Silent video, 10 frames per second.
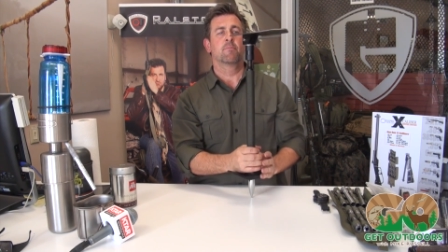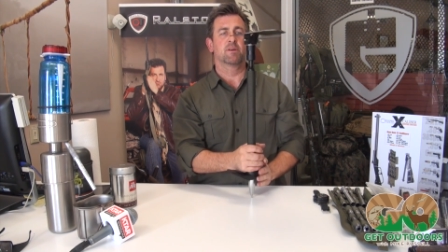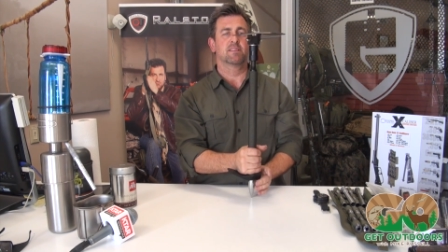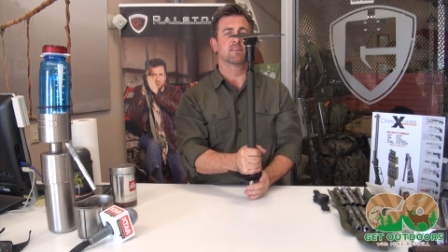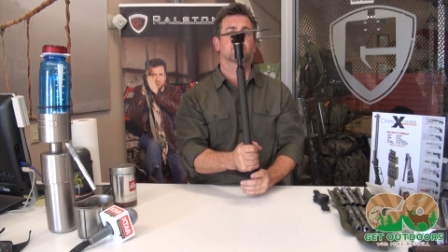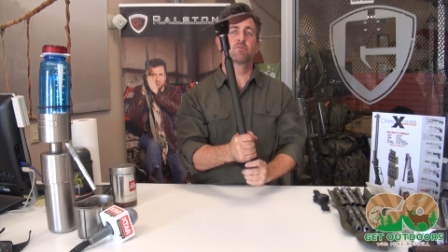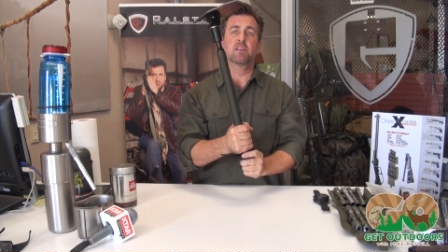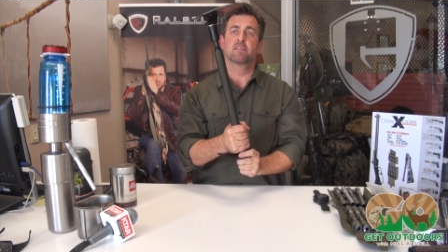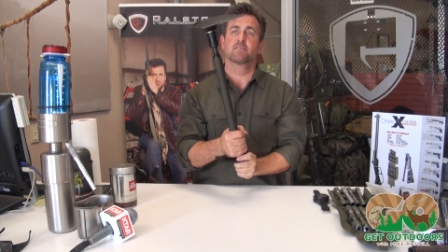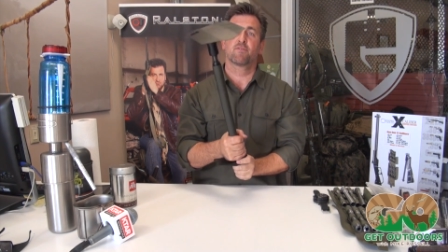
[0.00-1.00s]
But this
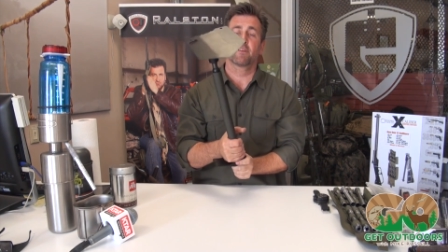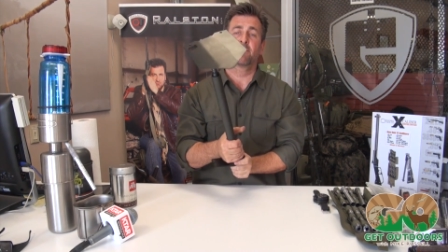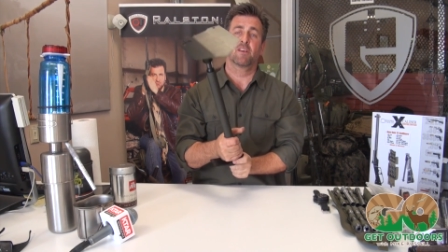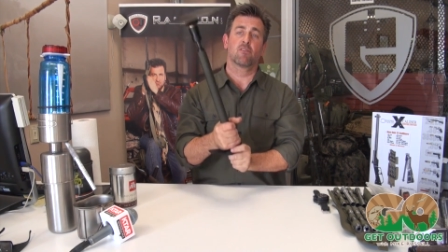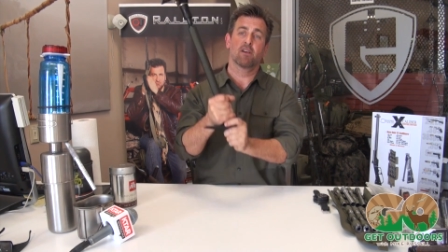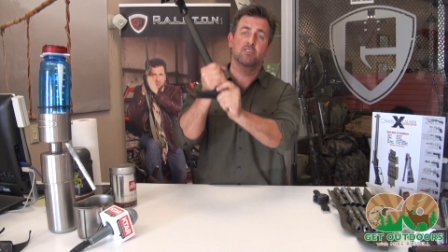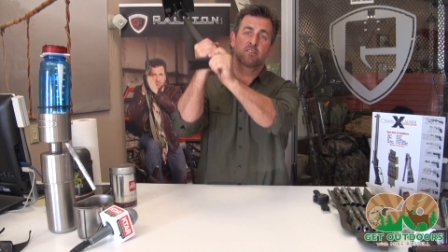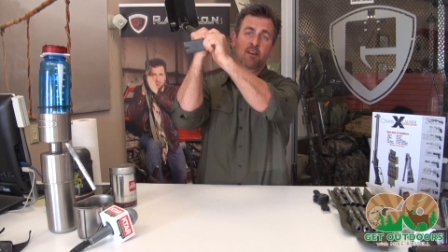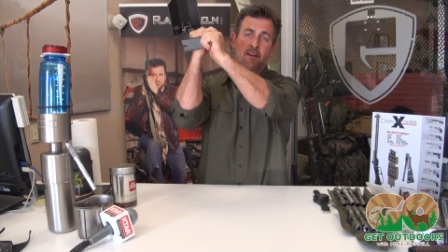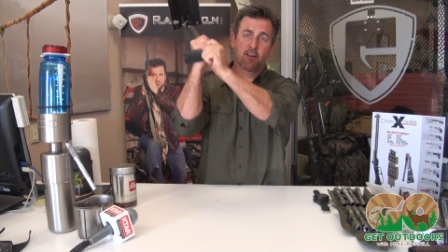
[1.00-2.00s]
in this
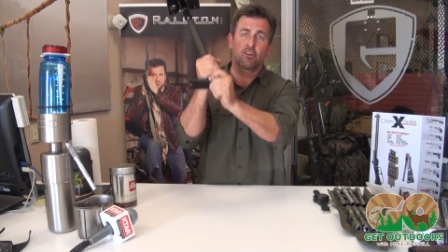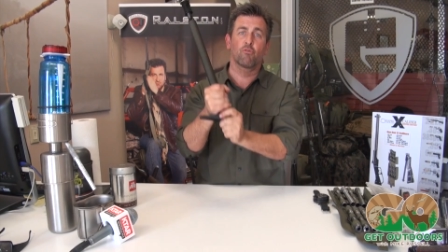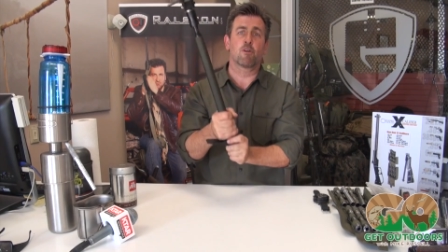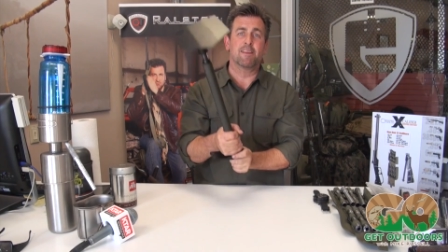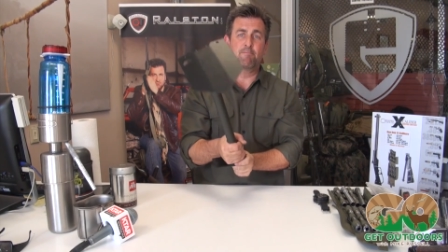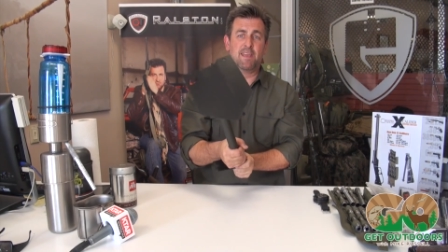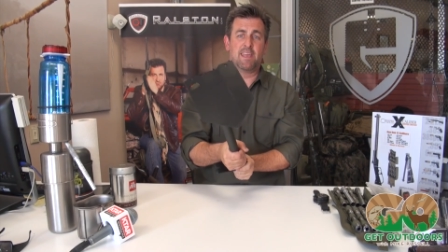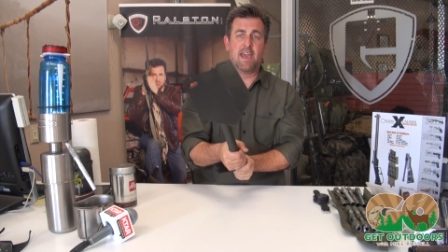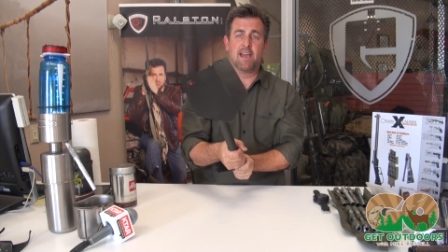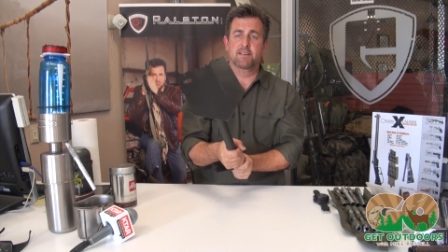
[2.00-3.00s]
configuration, great
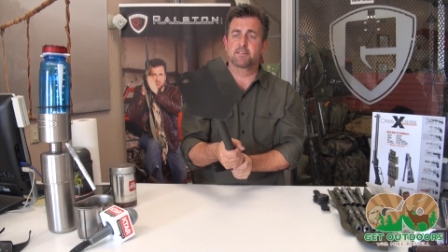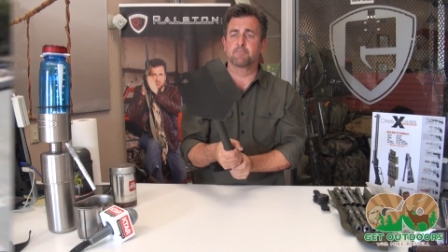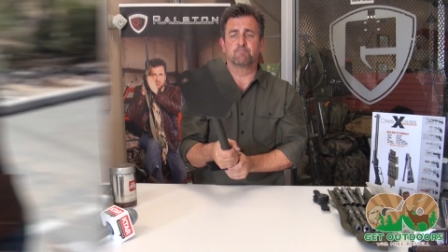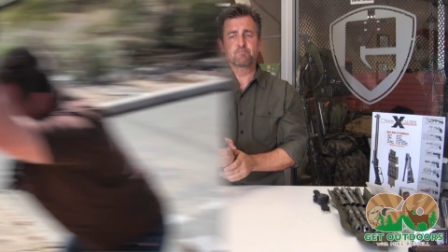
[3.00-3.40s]
pickaxe.